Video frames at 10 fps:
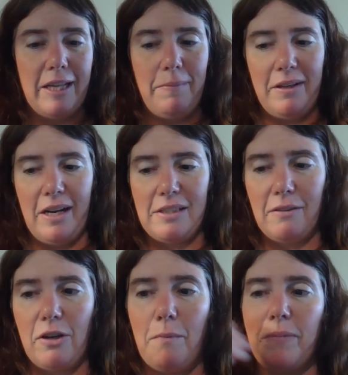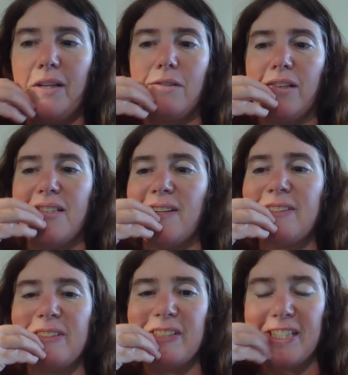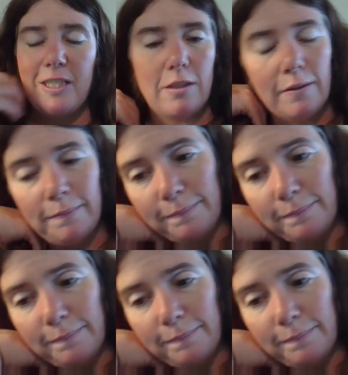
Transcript: That'd be um, nice if companies reach I'm, out to us. But